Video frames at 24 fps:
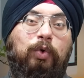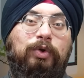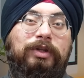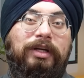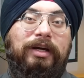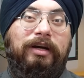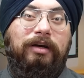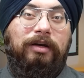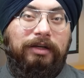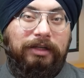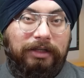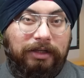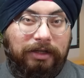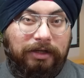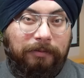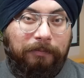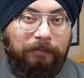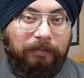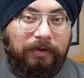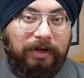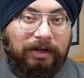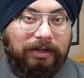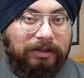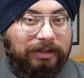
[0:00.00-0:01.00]
growth rate a year.
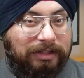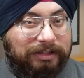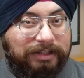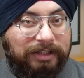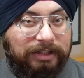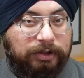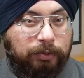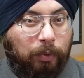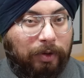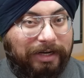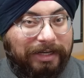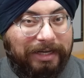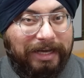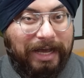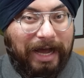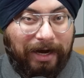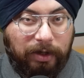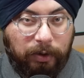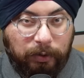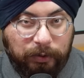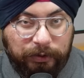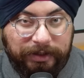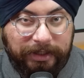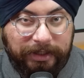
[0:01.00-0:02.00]
This is what he had to